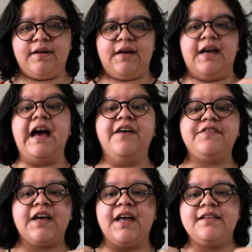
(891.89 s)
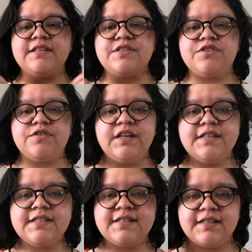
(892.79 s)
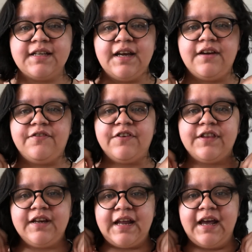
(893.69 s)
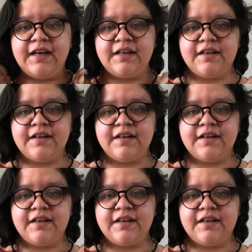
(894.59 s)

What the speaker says: I have to add the strings to for the neck,